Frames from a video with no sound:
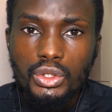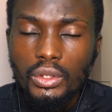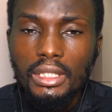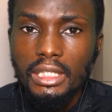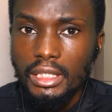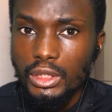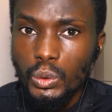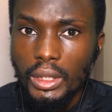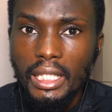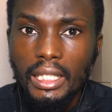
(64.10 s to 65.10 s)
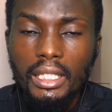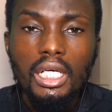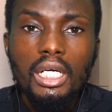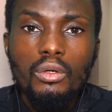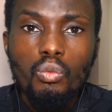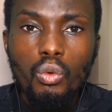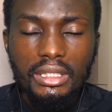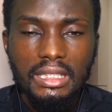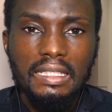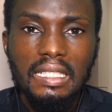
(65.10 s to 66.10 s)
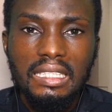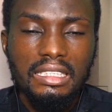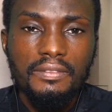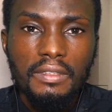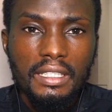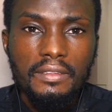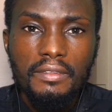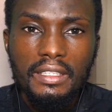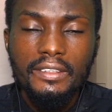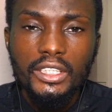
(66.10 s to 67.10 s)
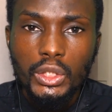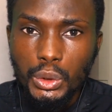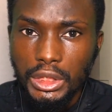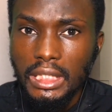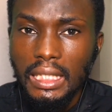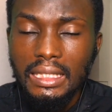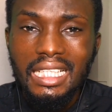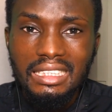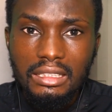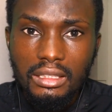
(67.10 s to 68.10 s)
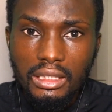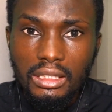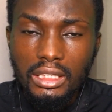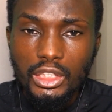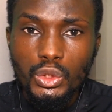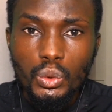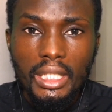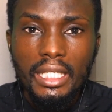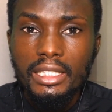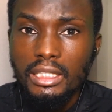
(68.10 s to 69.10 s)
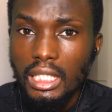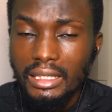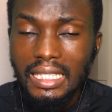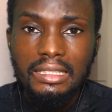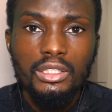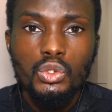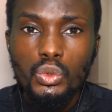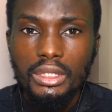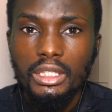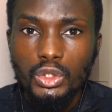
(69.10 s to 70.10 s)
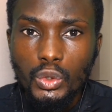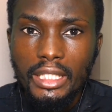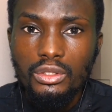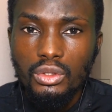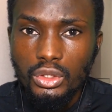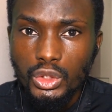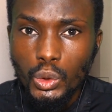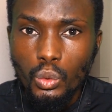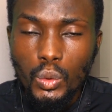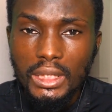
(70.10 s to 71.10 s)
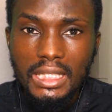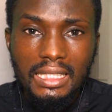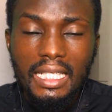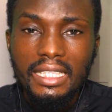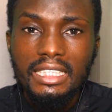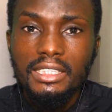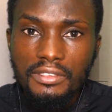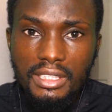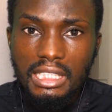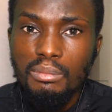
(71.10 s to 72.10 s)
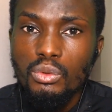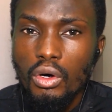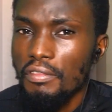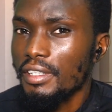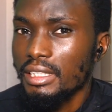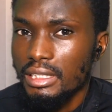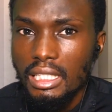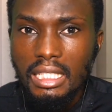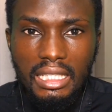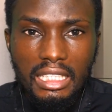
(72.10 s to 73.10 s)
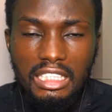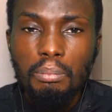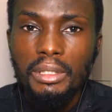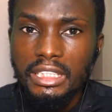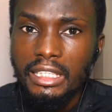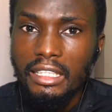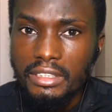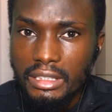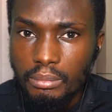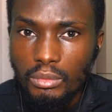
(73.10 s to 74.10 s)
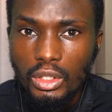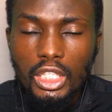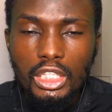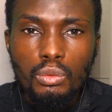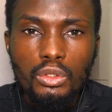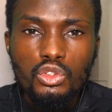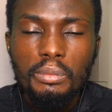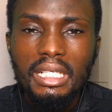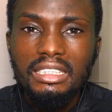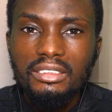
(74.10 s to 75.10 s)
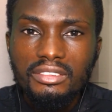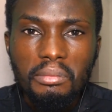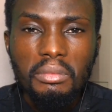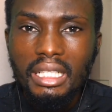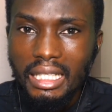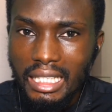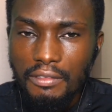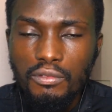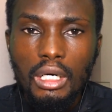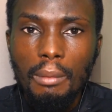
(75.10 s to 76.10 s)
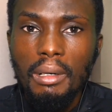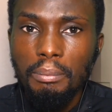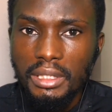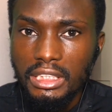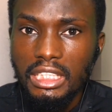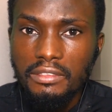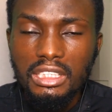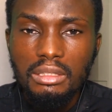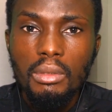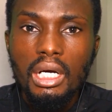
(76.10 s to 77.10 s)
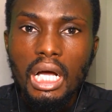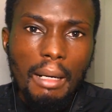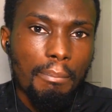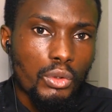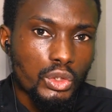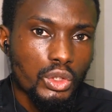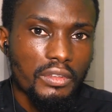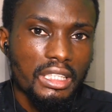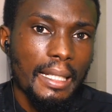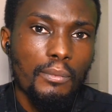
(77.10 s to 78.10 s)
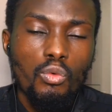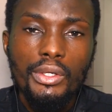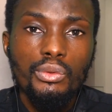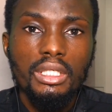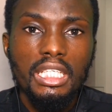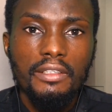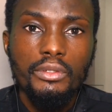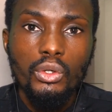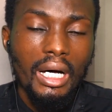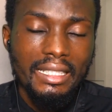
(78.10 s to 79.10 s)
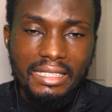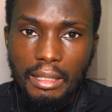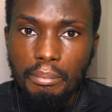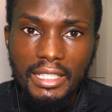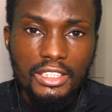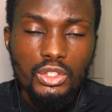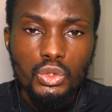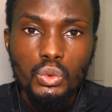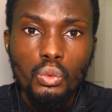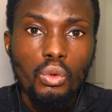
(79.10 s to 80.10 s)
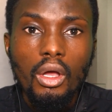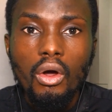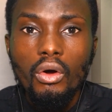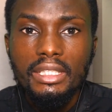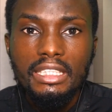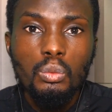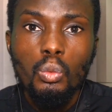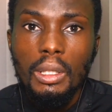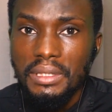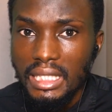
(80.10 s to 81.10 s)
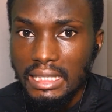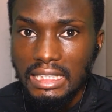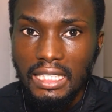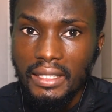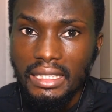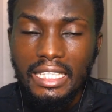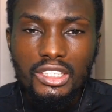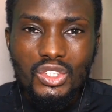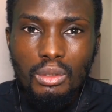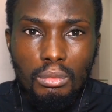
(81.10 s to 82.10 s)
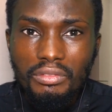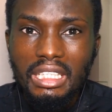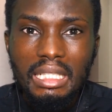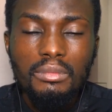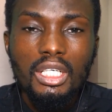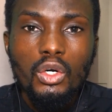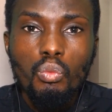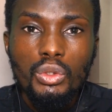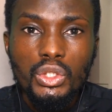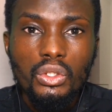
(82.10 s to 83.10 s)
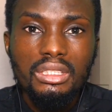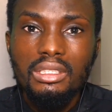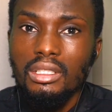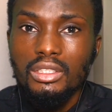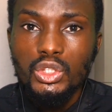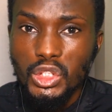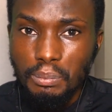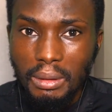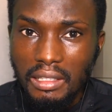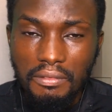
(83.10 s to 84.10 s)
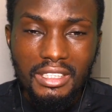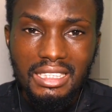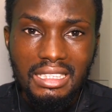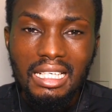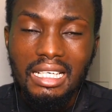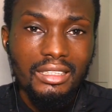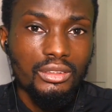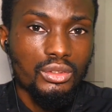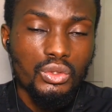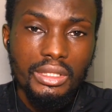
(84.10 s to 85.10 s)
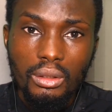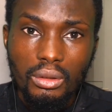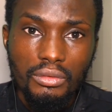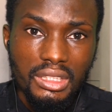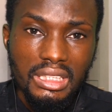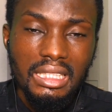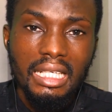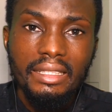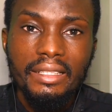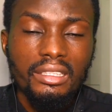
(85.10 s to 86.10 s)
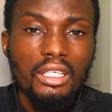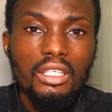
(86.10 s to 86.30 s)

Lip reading: study in the UK, one thing that is very, very crucial that the UK, that schools in the UK do not joke with, is like a treasonable offense, is plagiarism. You want to be extremely careful about plagiarism. And most of the time, when you give your assignments to all these websites that are there, some of them will just use paraphraser, use a lot of things, and then